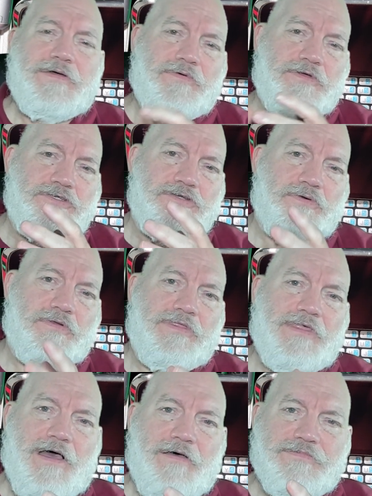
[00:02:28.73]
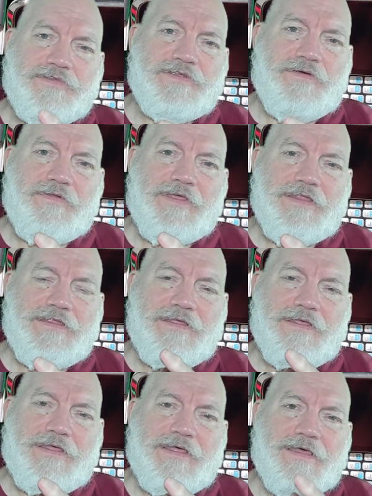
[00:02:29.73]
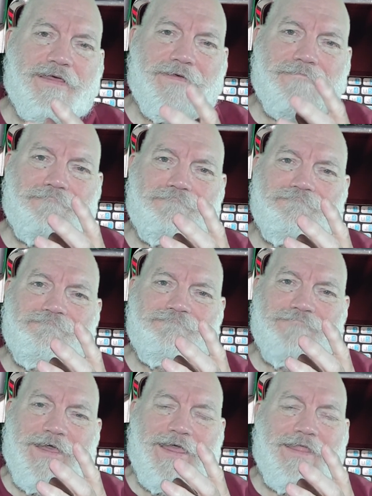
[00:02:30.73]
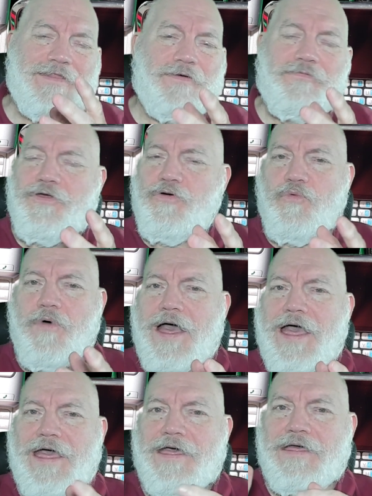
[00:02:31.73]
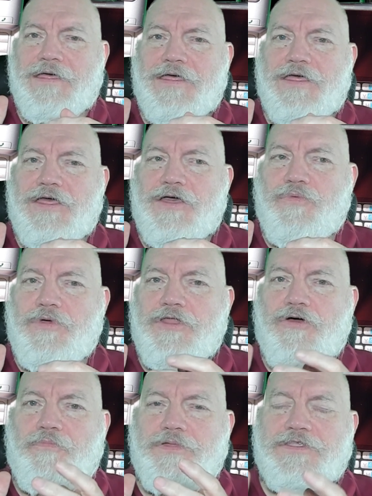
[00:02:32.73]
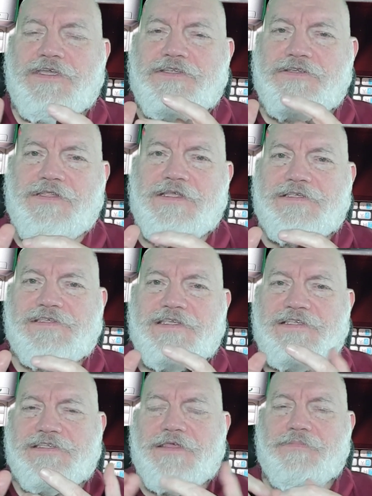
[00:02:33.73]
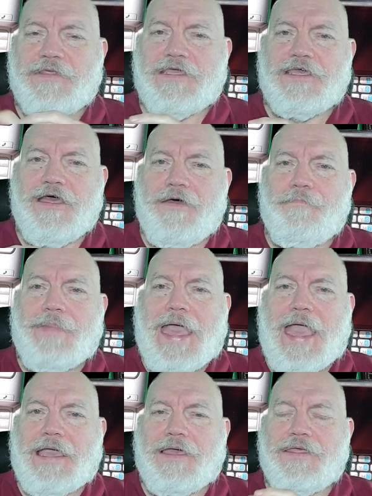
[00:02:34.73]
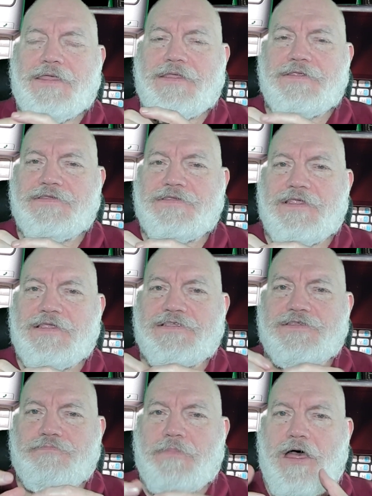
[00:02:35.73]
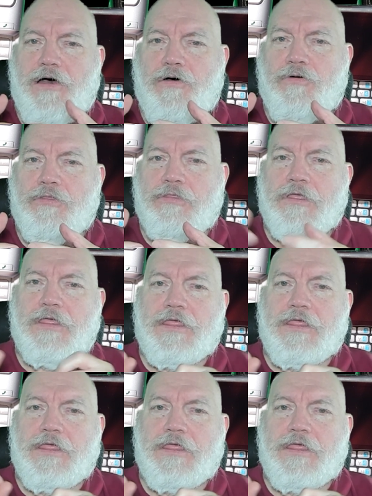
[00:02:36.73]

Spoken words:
What's your thoughts on it? I don't know why we don't potentially see something come back as a small